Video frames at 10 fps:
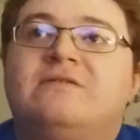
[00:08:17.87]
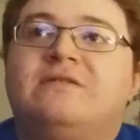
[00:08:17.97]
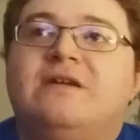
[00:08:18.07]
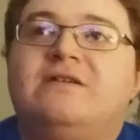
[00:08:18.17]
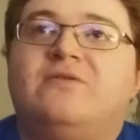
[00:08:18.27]

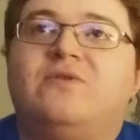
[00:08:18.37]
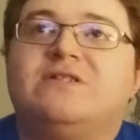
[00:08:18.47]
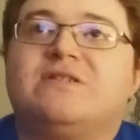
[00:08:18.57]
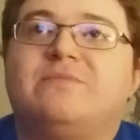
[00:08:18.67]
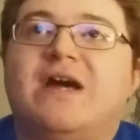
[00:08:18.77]
Daniel
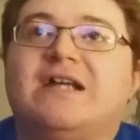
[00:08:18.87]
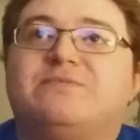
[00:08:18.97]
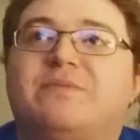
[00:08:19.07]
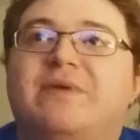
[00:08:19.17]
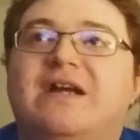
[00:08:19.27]
wins the
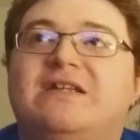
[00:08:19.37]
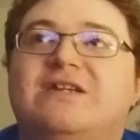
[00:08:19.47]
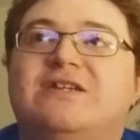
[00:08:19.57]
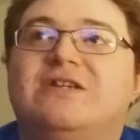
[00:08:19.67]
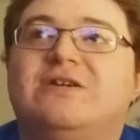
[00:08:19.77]
match, but by
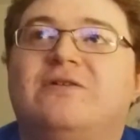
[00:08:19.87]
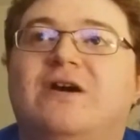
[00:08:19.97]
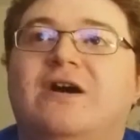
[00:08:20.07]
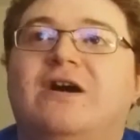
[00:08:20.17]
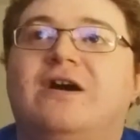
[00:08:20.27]
DQ.
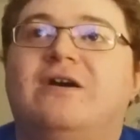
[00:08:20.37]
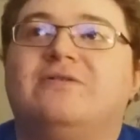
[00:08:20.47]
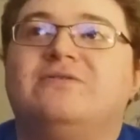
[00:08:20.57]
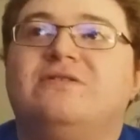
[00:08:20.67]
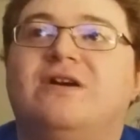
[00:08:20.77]

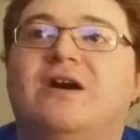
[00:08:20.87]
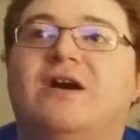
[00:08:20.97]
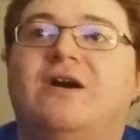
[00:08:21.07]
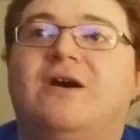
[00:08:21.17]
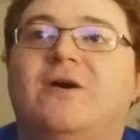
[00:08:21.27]
Oh,
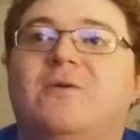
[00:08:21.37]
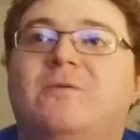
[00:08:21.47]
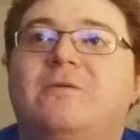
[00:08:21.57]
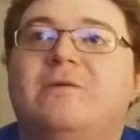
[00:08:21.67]
no.